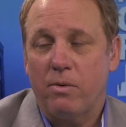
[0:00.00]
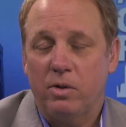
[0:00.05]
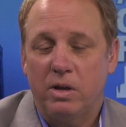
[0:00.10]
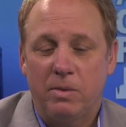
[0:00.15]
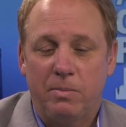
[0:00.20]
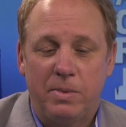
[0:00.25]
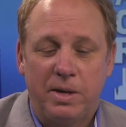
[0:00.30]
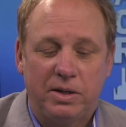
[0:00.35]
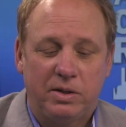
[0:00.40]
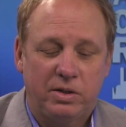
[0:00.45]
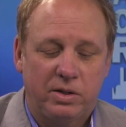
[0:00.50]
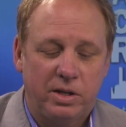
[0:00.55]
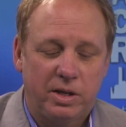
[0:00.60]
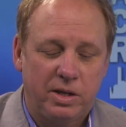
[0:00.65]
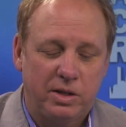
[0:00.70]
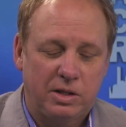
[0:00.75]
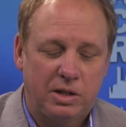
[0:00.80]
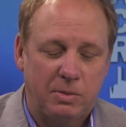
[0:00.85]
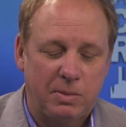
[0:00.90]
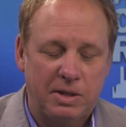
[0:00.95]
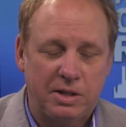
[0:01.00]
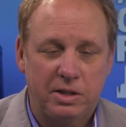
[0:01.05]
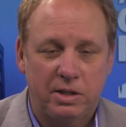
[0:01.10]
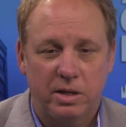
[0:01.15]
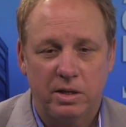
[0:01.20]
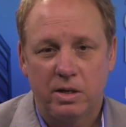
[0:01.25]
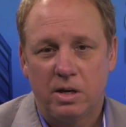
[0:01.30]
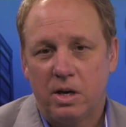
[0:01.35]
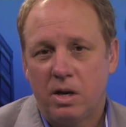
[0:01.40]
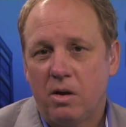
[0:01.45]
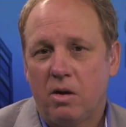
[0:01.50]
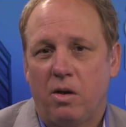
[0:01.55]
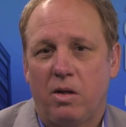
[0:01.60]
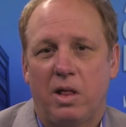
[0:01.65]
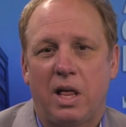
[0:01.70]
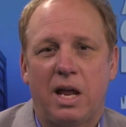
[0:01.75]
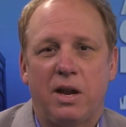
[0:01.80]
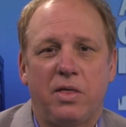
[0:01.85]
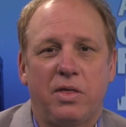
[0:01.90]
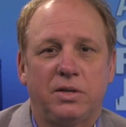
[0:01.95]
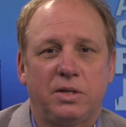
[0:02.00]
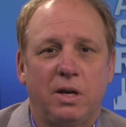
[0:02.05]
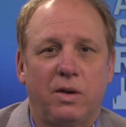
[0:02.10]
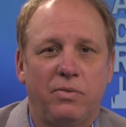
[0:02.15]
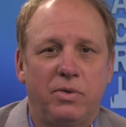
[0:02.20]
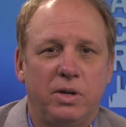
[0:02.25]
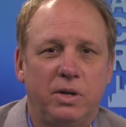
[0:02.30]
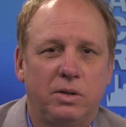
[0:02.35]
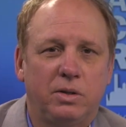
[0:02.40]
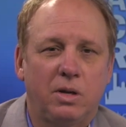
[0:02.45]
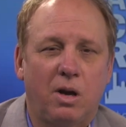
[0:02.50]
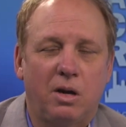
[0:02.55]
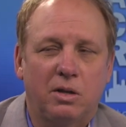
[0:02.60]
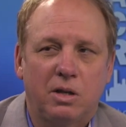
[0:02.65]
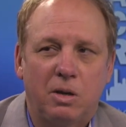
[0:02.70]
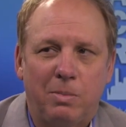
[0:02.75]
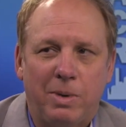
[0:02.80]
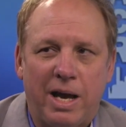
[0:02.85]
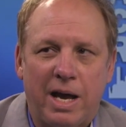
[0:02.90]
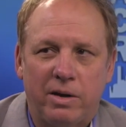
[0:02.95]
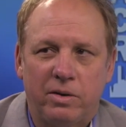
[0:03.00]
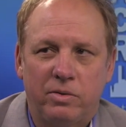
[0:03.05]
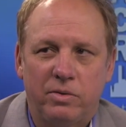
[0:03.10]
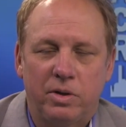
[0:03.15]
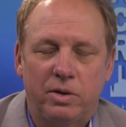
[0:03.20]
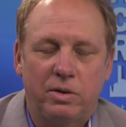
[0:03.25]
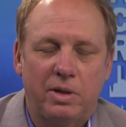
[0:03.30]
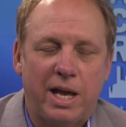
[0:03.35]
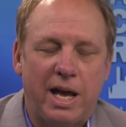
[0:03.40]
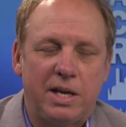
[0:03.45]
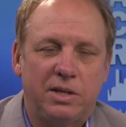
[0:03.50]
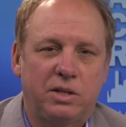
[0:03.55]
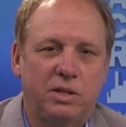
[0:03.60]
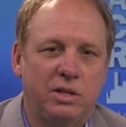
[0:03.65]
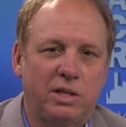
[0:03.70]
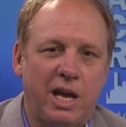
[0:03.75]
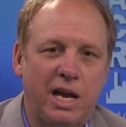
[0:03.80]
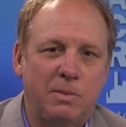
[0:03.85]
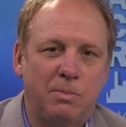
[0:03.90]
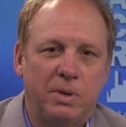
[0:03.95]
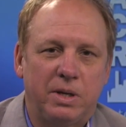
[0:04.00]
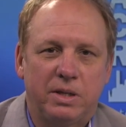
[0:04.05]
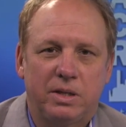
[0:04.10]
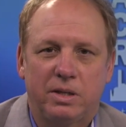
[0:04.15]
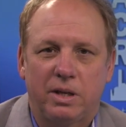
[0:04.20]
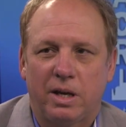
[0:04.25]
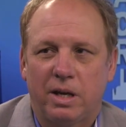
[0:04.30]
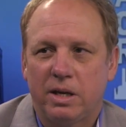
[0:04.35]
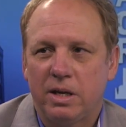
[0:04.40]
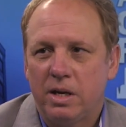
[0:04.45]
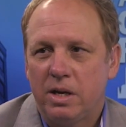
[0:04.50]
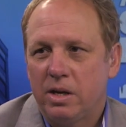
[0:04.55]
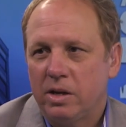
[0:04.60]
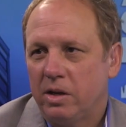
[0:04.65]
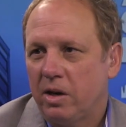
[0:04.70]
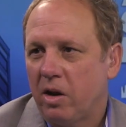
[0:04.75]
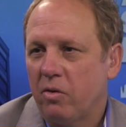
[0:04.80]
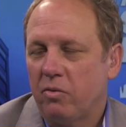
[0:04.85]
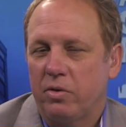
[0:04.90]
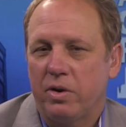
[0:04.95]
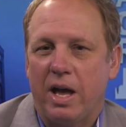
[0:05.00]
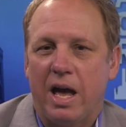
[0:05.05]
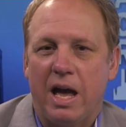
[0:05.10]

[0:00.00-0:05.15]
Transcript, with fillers: well, it makes sense, especially a lot of the stuff that you talked about on the last segment. Uh, you know, if we